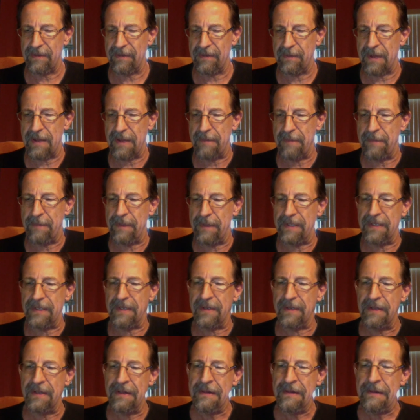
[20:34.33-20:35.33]
in my
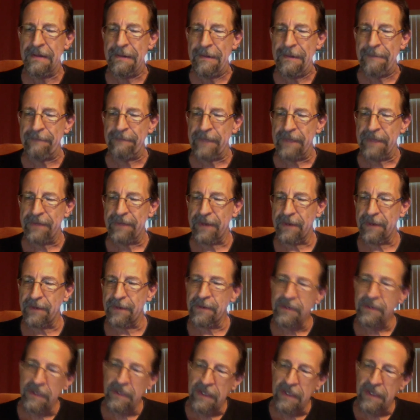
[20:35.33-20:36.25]
opinion. So